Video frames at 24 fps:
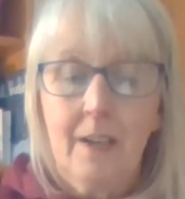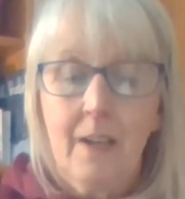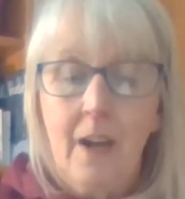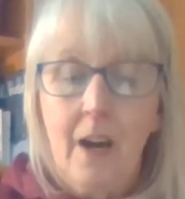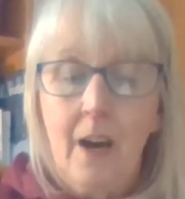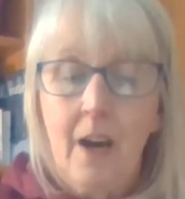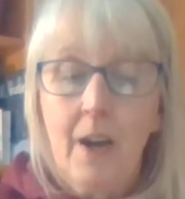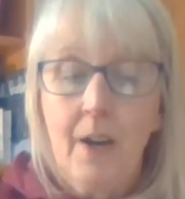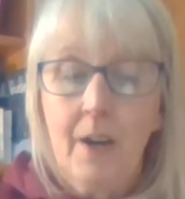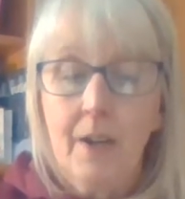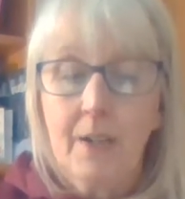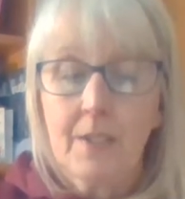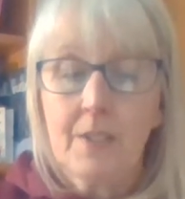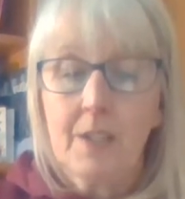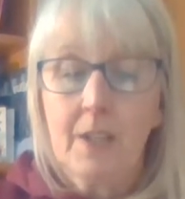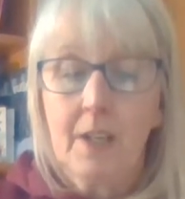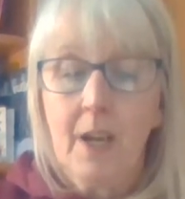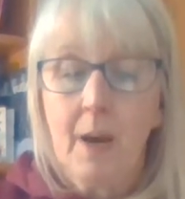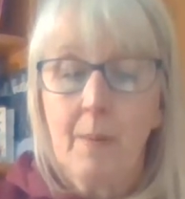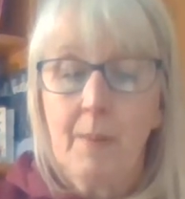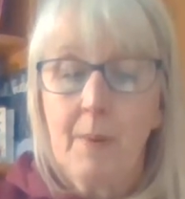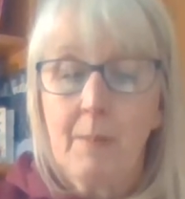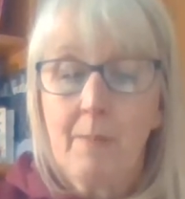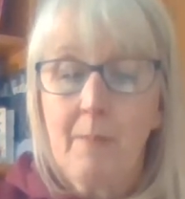I heard her
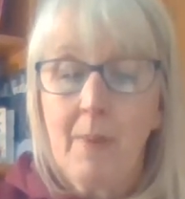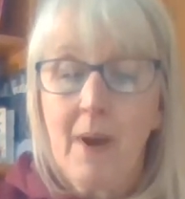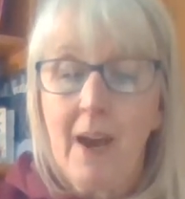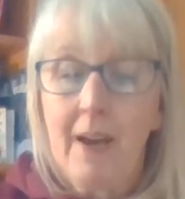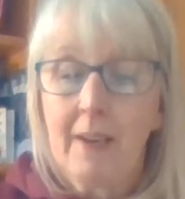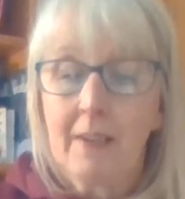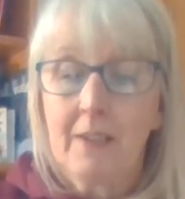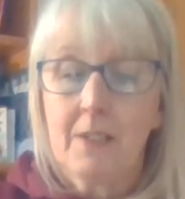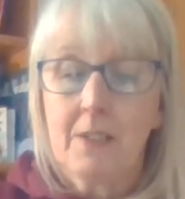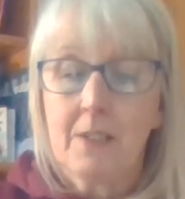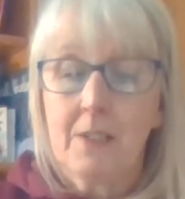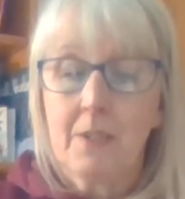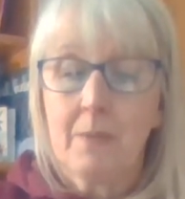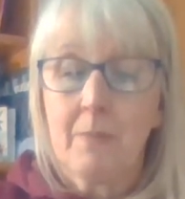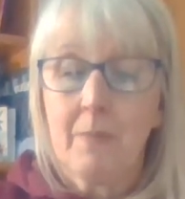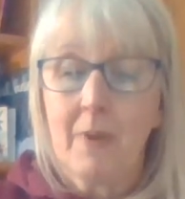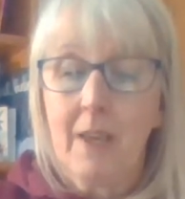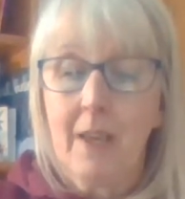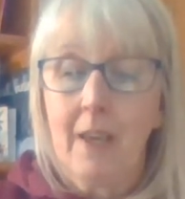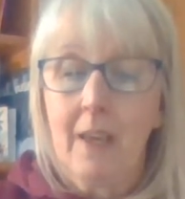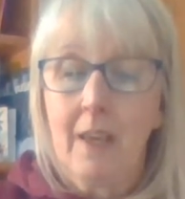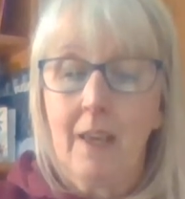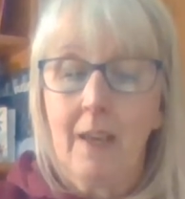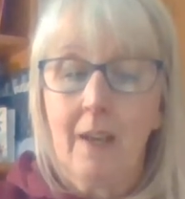coming back to
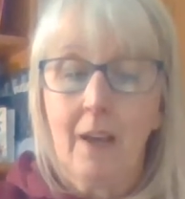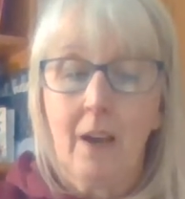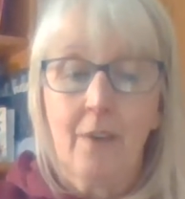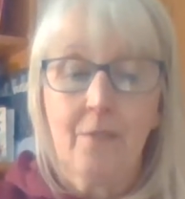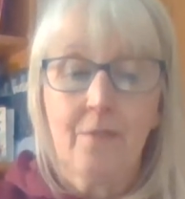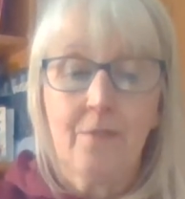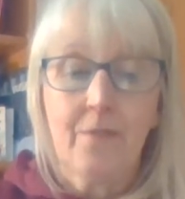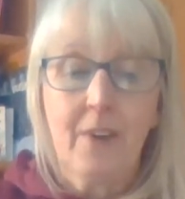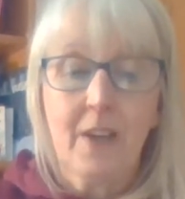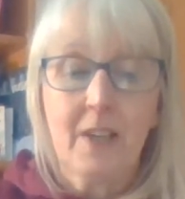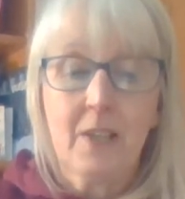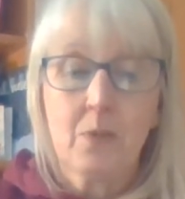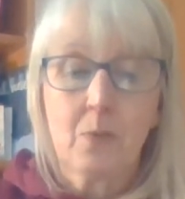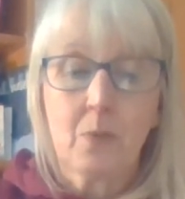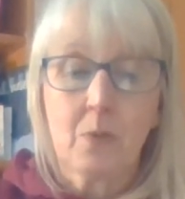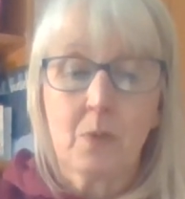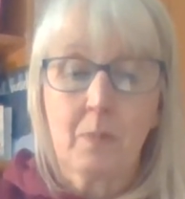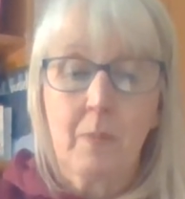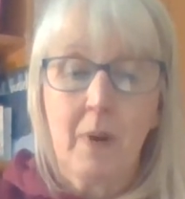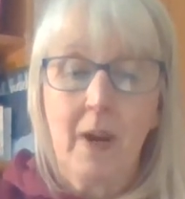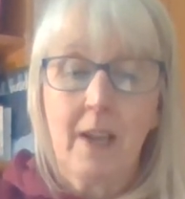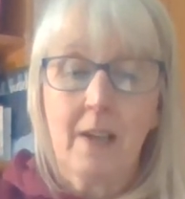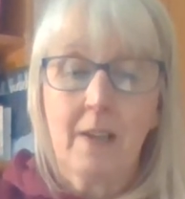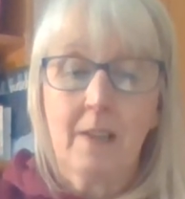me. Her face was
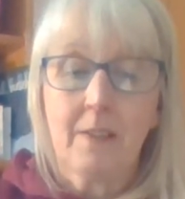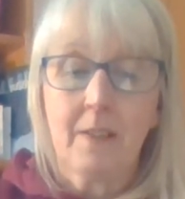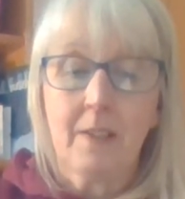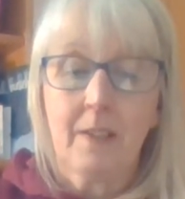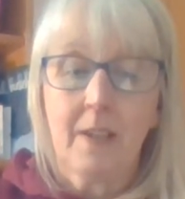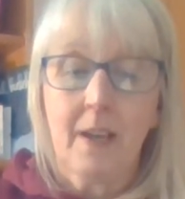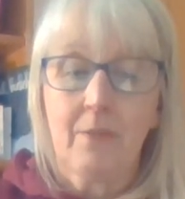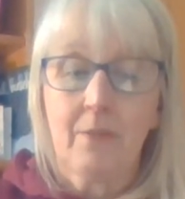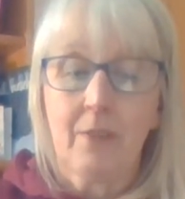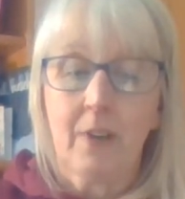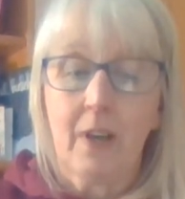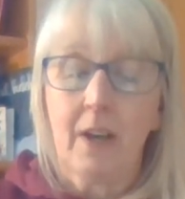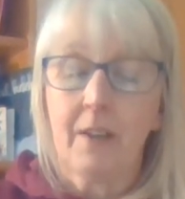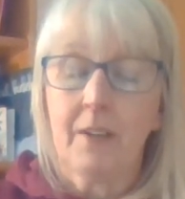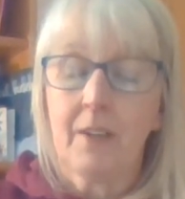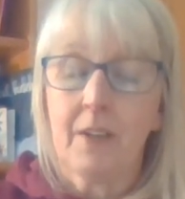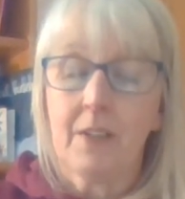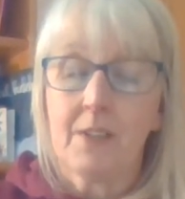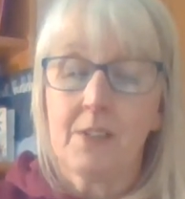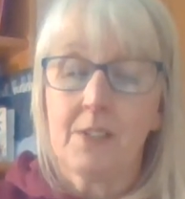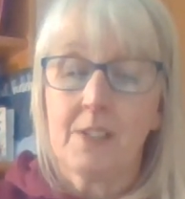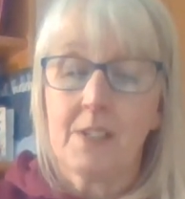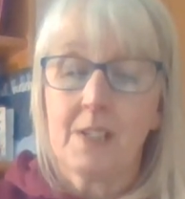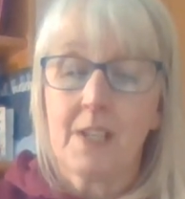paler than ever and
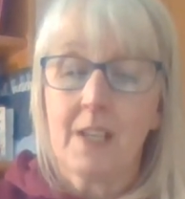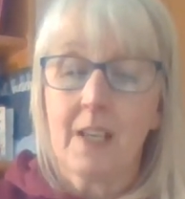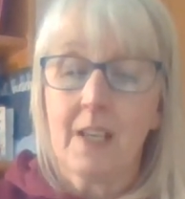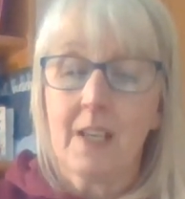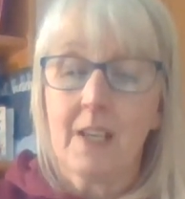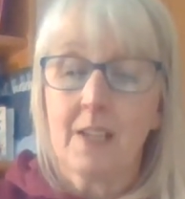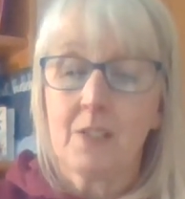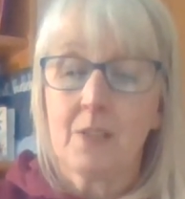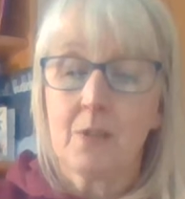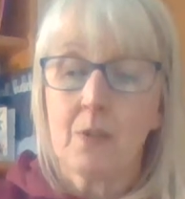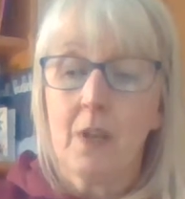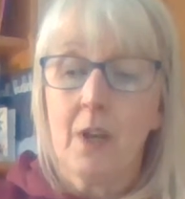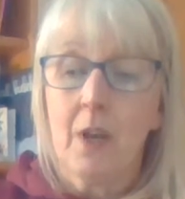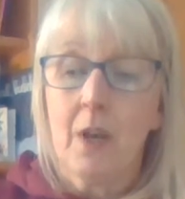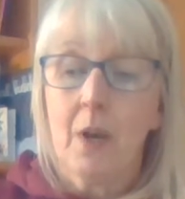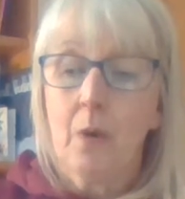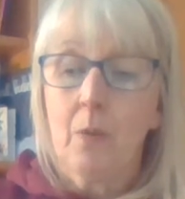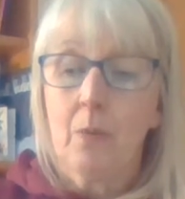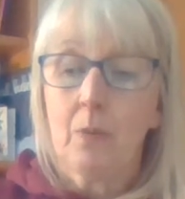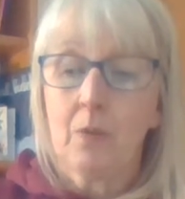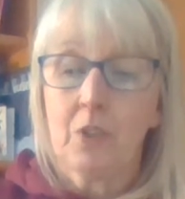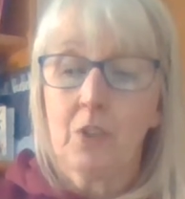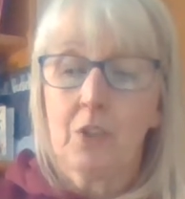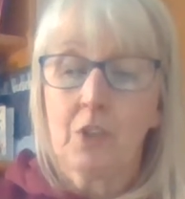her tears
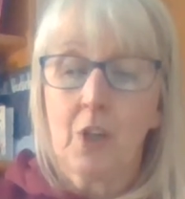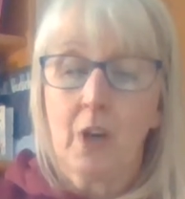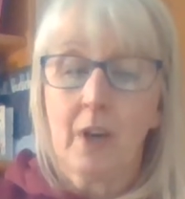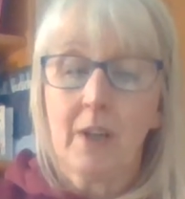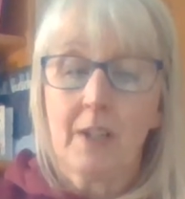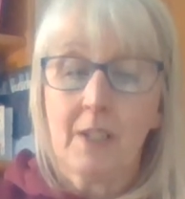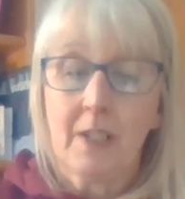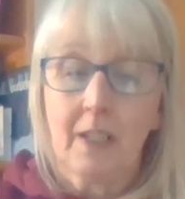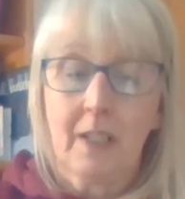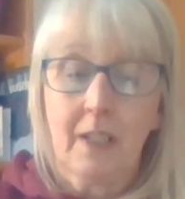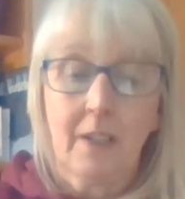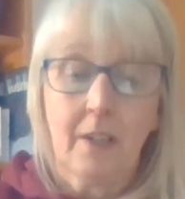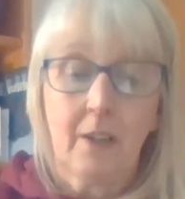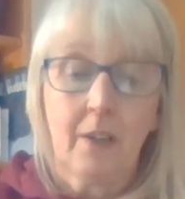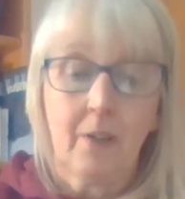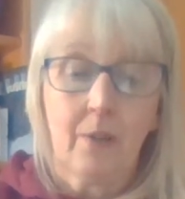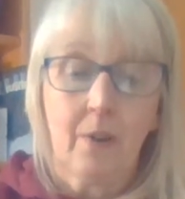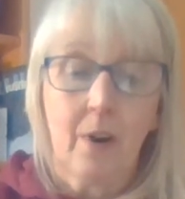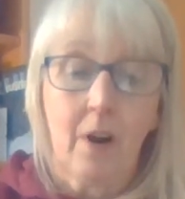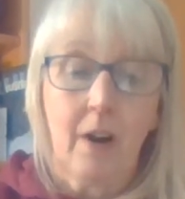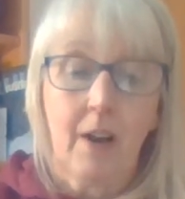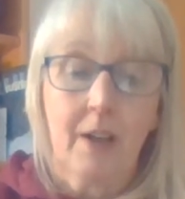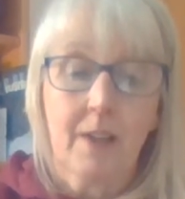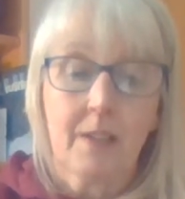were shining in her
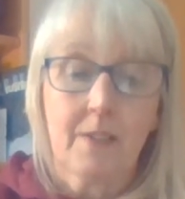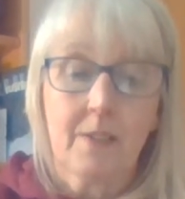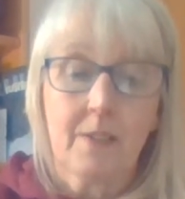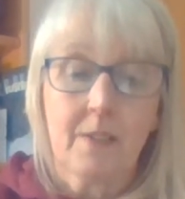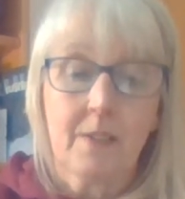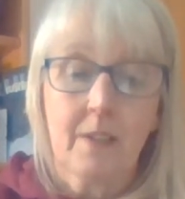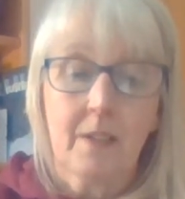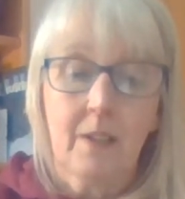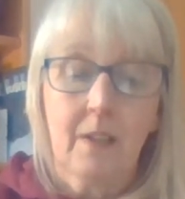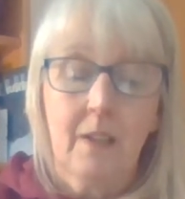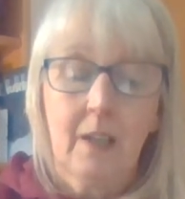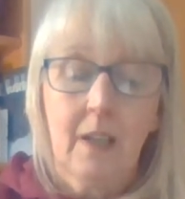eyes.